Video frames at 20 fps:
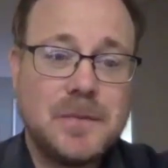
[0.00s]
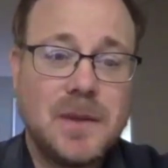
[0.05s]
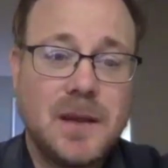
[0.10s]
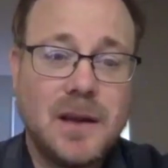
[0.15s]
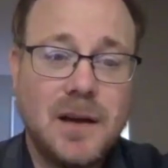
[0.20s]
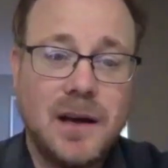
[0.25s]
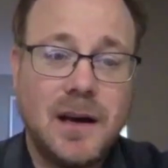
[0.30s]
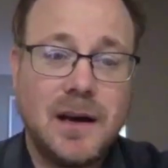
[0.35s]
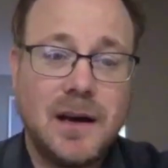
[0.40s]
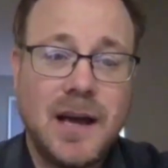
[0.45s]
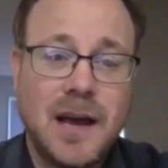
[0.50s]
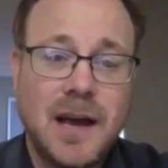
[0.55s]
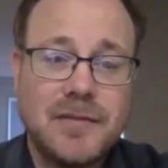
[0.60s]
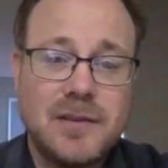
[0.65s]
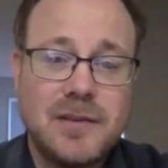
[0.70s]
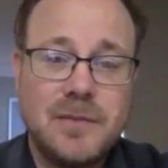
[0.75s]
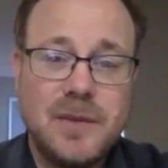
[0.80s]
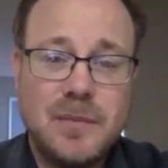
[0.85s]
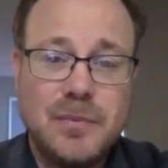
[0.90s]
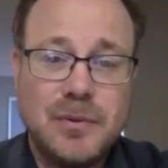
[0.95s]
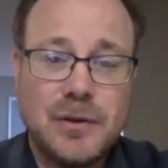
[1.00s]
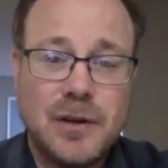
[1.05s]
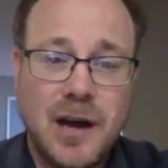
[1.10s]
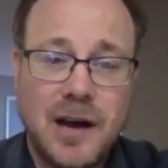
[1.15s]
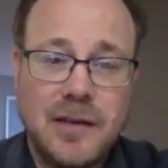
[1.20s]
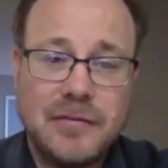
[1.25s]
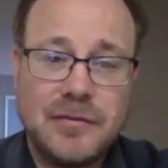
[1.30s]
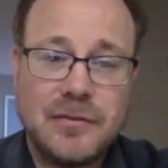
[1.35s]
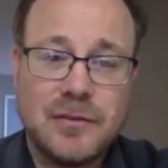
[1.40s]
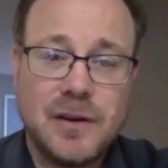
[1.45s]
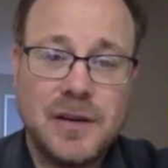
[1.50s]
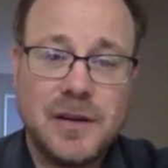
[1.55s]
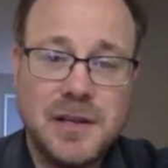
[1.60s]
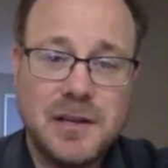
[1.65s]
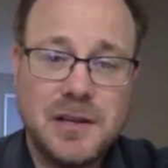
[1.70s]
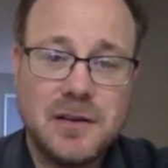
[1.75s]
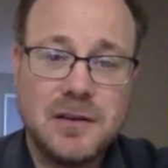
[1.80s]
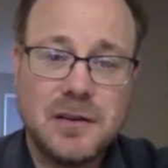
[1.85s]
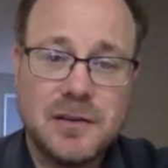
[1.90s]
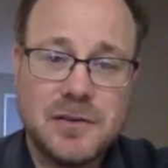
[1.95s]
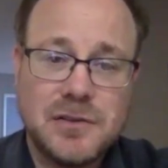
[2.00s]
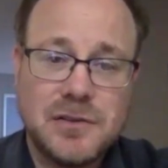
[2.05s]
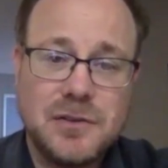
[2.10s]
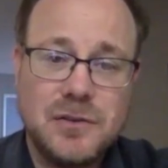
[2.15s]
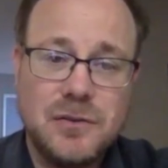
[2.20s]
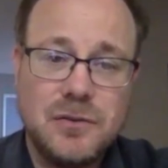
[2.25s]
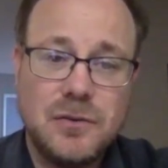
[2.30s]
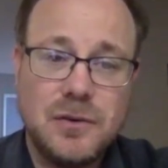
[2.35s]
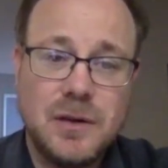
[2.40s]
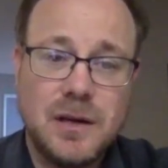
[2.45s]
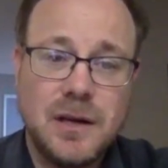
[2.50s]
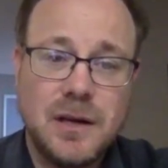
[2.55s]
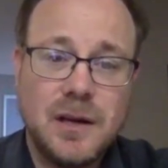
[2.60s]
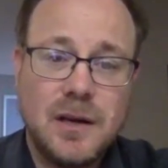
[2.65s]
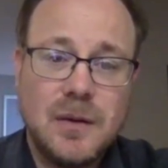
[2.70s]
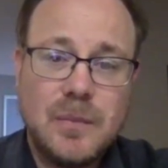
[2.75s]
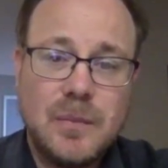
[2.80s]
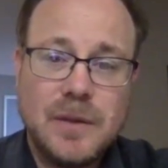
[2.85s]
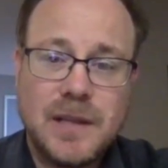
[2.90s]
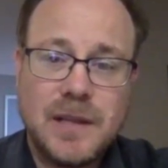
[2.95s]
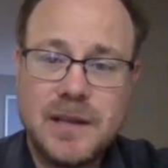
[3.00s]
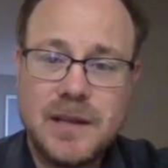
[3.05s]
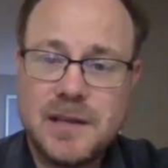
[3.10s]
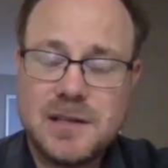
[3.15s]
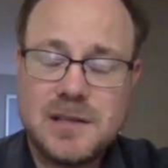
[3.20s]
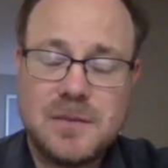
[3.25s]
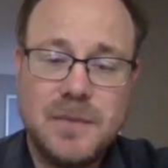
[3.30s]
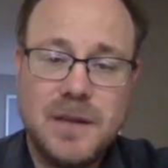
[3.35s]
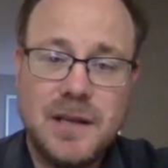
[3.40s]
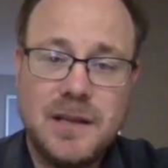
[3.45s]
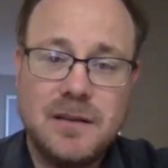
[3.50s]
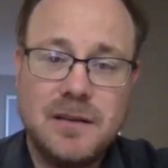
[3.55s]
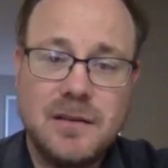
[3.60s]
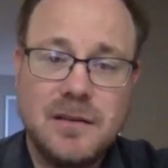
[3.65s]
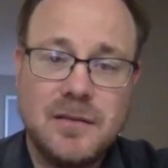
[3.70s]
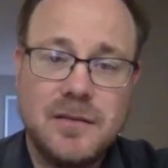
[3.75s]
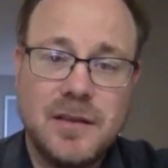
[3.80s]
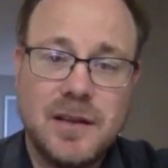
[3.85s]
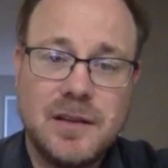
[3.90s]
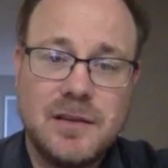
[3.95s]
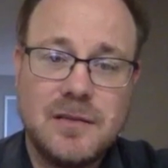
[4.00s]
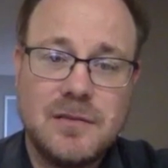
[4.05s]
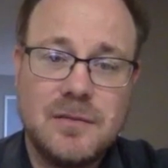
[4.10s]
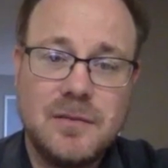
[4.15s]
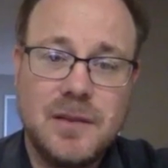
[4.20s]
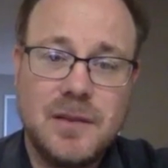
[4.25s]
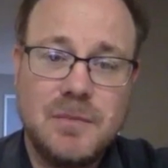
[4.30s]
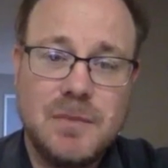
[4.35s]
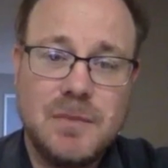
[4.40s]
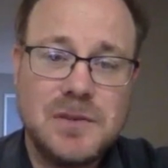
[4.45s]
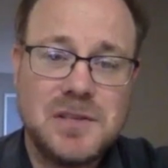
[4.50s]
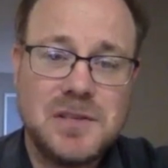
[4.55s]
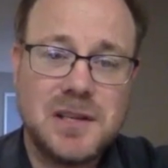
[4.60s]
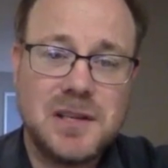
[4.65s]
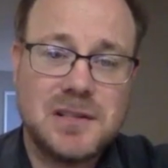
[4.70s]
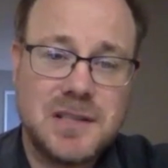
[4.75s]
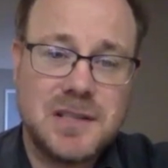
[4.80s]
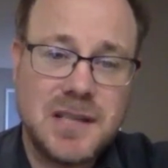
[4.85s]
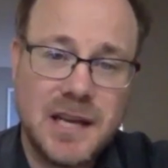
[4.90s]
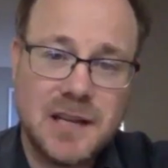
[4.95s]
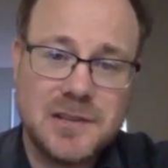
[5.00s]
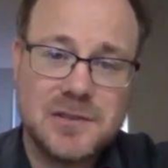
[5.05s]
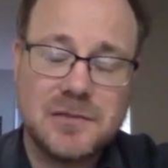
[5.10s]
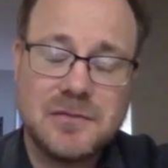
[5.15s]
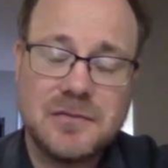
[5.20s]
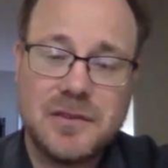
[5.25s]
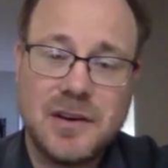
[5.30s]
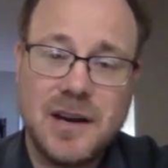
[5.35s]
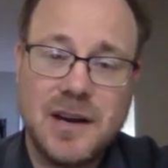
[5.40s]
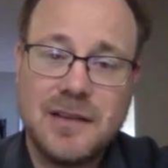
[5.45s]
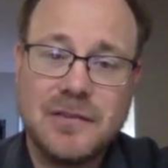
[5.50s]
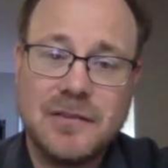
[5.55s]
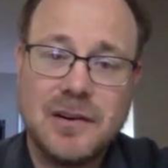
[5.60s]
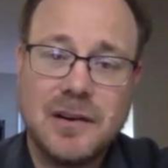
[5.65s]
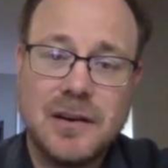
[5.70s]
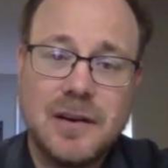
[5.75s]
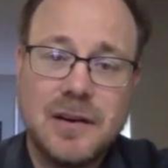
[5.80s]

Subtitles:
have to be put off for a year or two, but that doesn't mean that music is canceled forever.